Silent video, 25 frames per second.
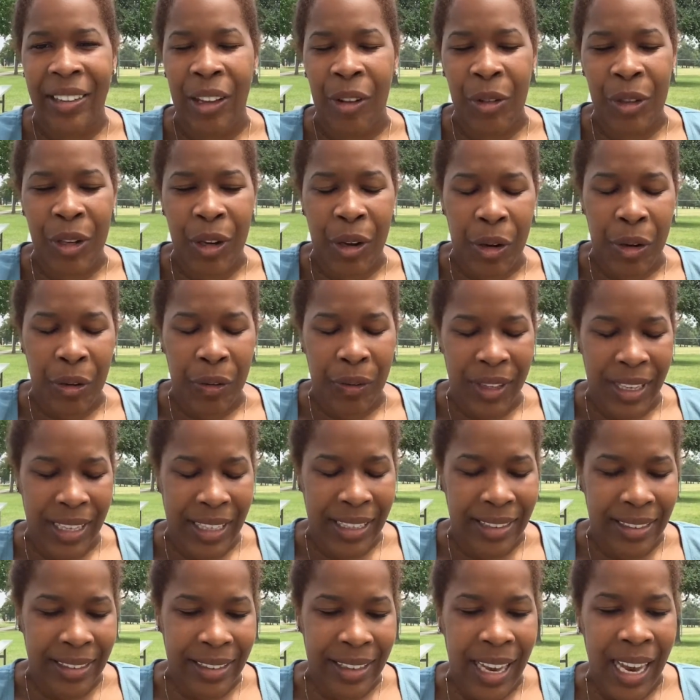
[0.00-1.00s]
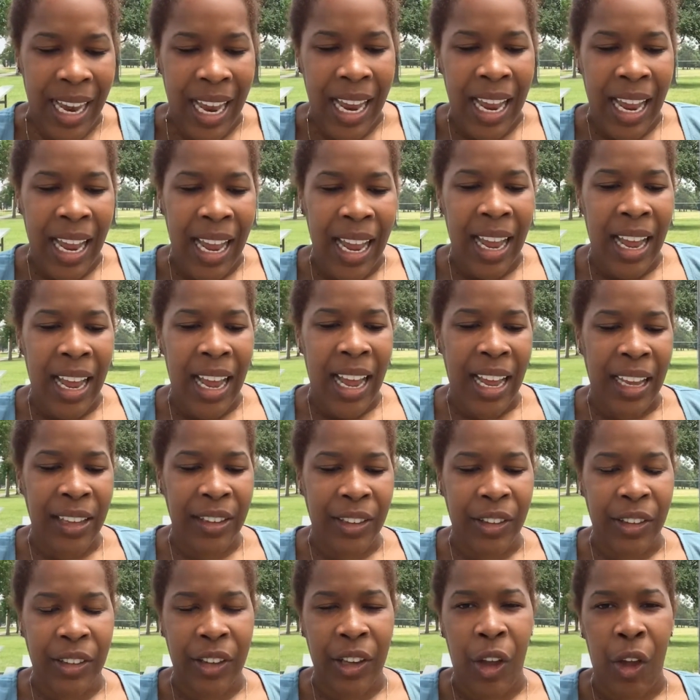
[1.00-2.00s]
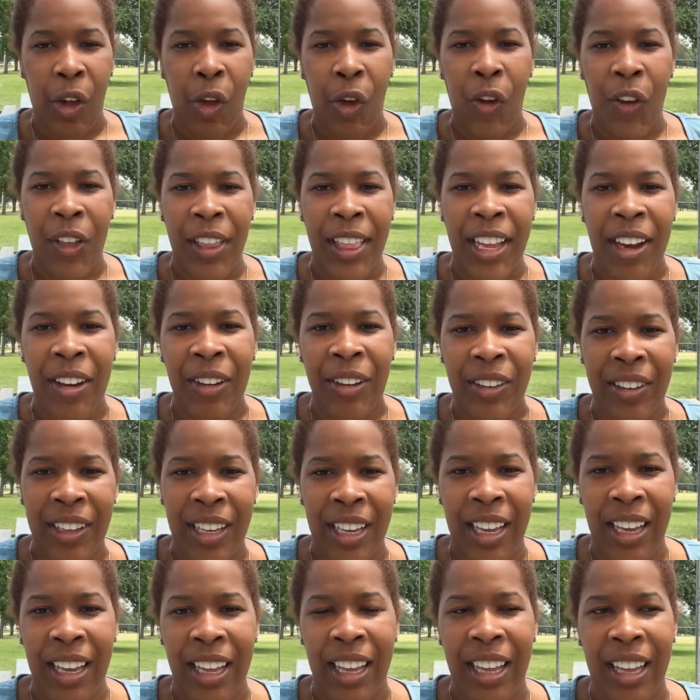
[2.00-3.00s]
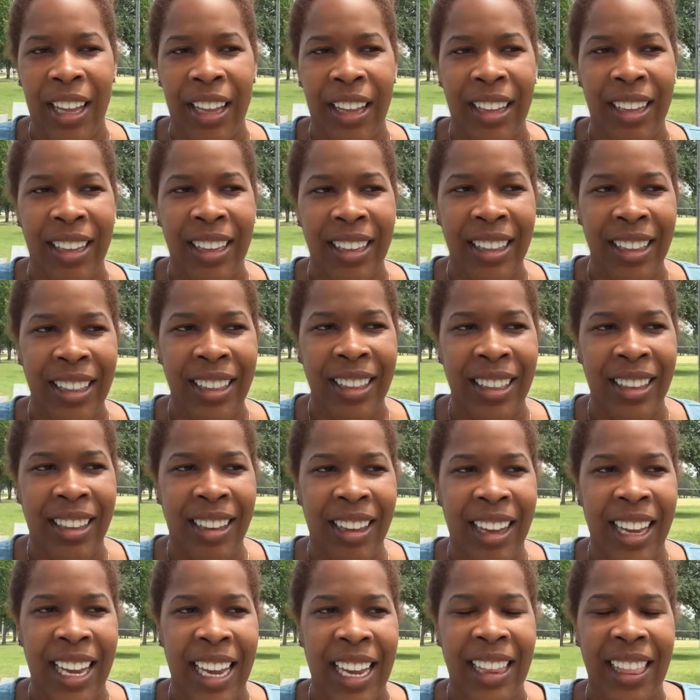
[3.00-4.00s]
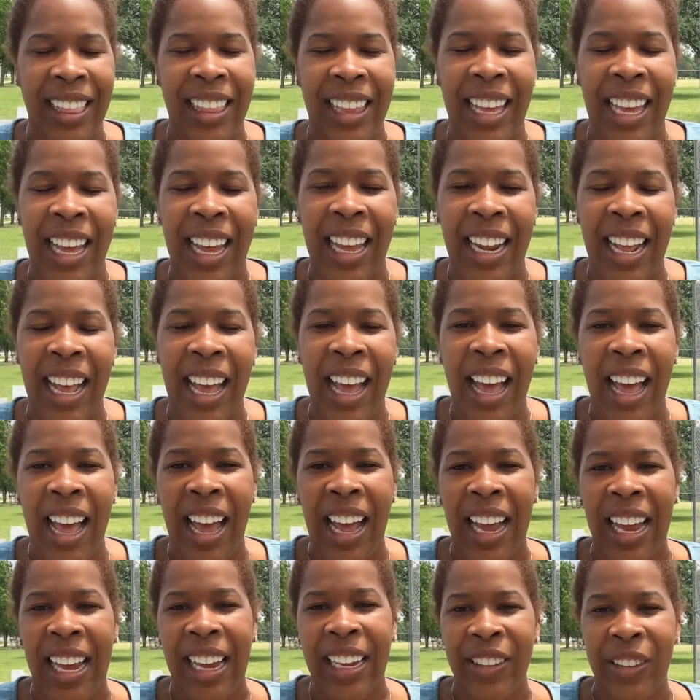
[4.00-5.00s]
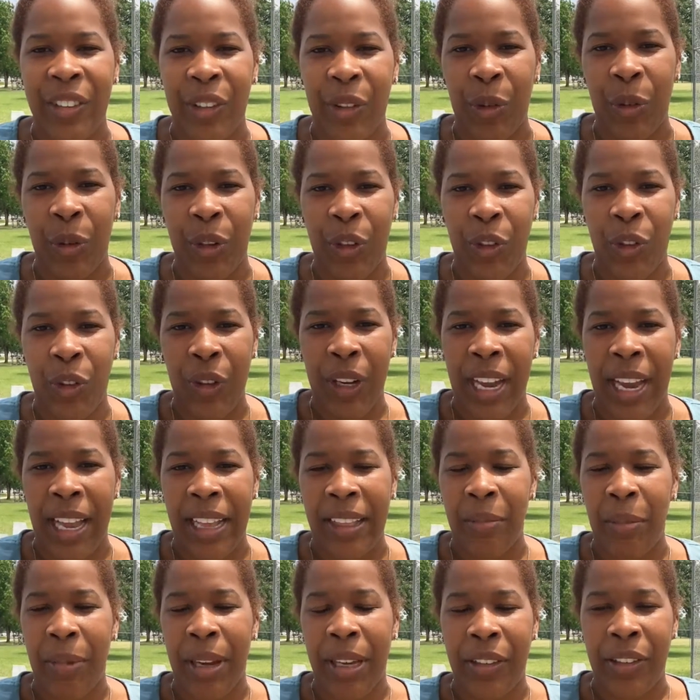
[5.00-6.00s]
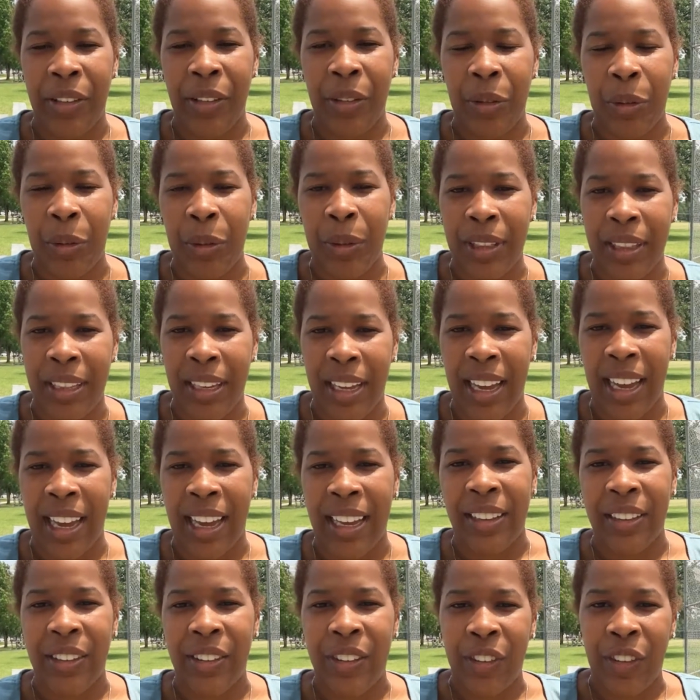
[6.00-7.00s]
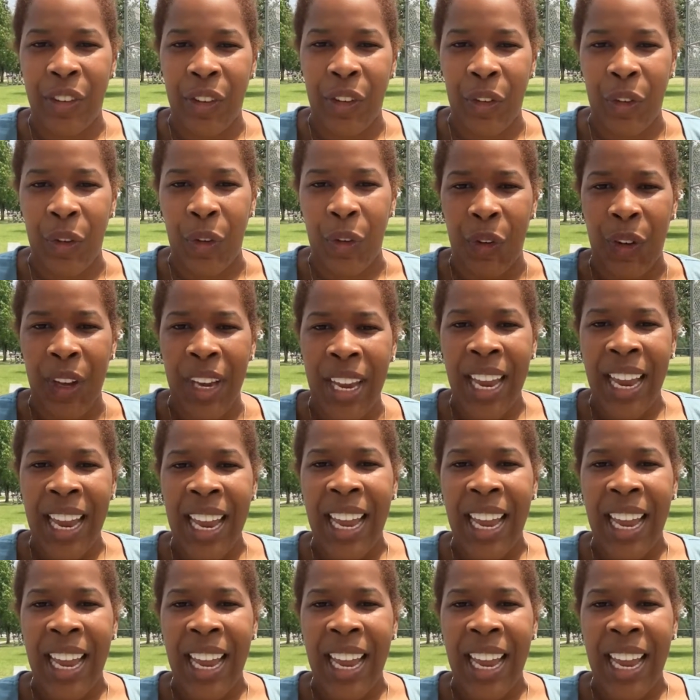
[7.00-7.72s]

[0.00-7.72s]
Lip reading: so nervous. And so there's a lot that I do and my school does to